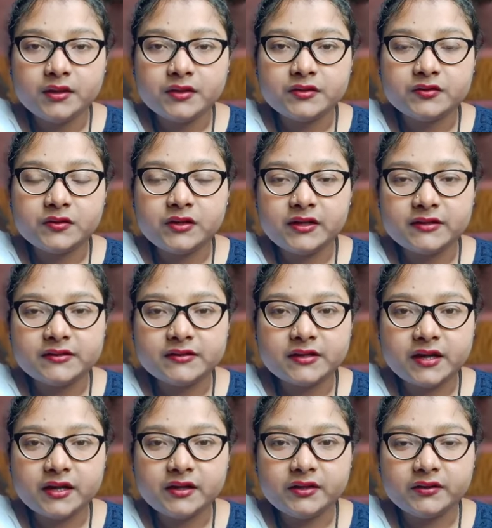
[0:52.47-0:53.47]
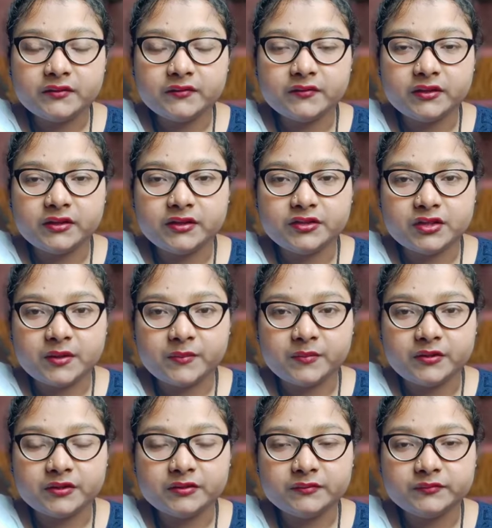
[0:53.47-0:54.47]
So let's start with the
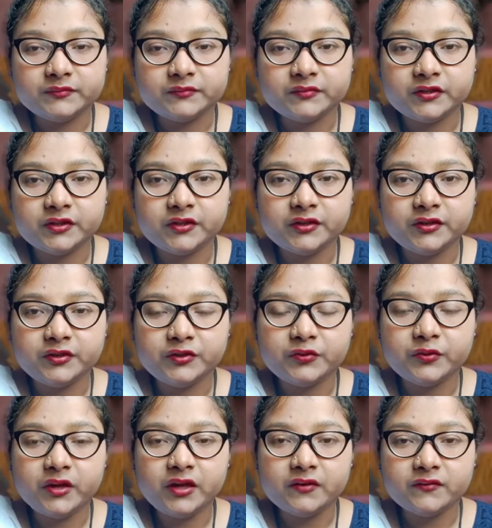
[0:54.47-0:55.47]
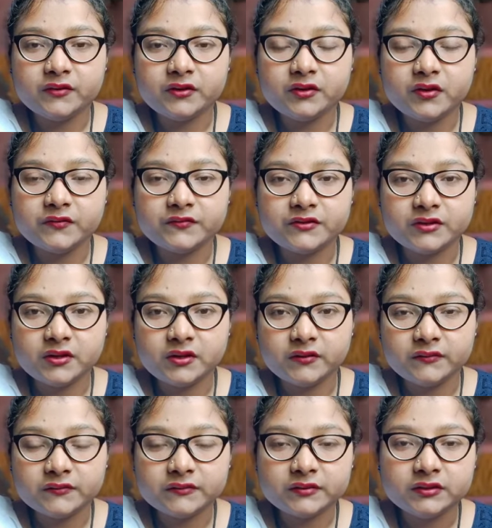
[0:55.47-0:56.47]
chapter. Do you ever observe
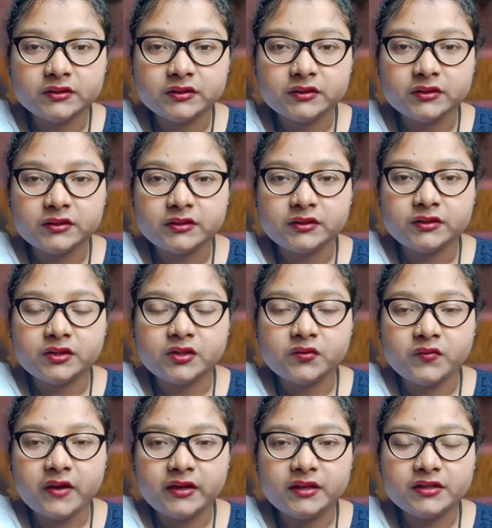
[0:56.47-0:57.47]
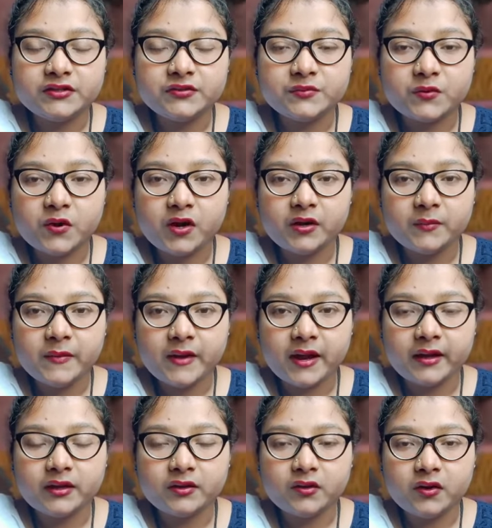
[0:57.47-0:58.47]
the whitish
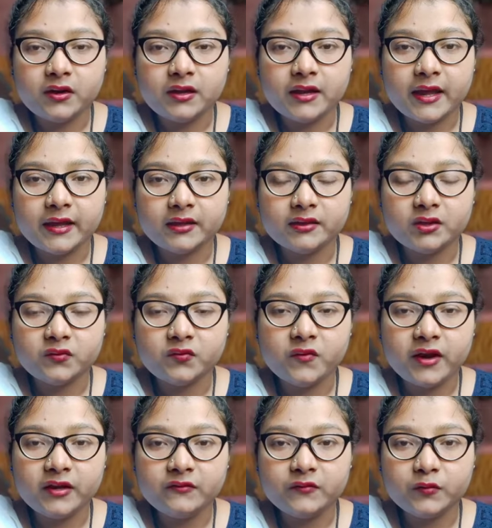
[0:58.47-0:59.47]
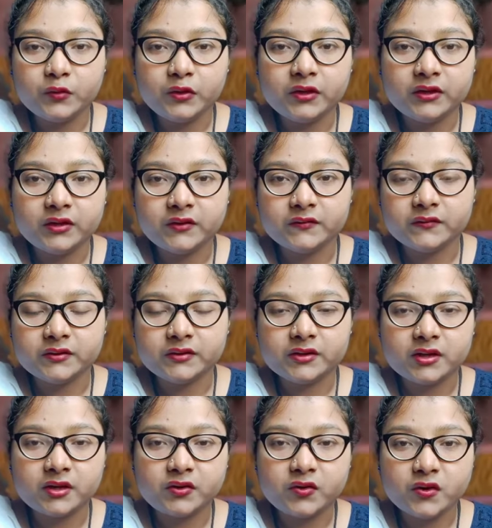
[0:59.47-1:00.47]
broadband or like the white flowing river
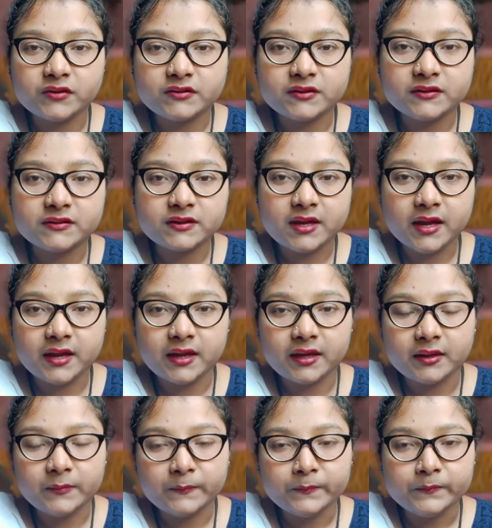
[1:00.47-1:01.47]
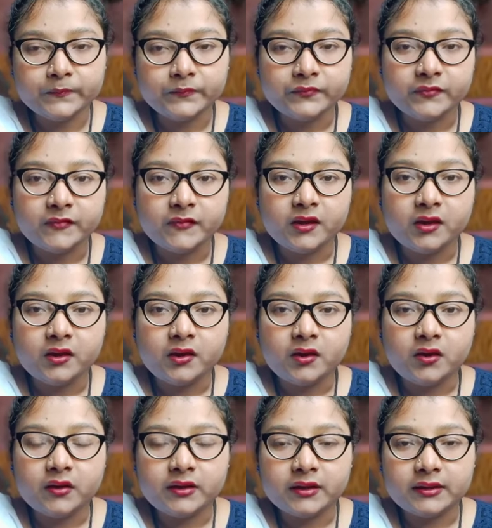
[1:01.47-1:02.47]
across the sky
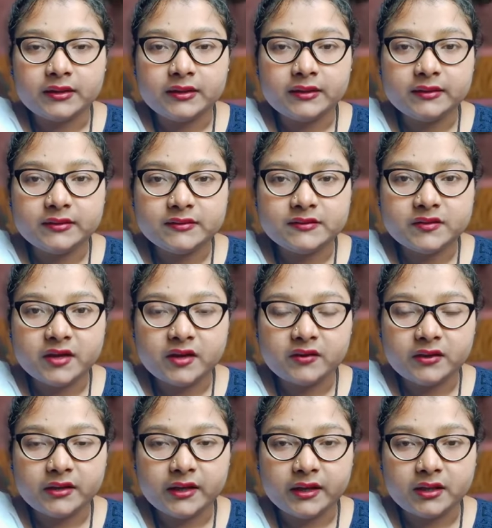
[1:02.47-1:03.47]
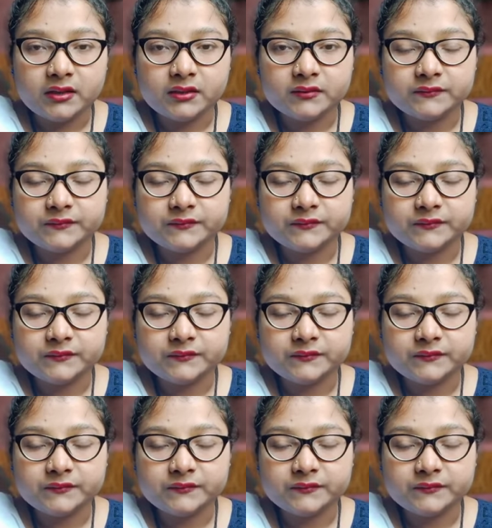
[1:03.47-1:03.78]
on a clear starry night?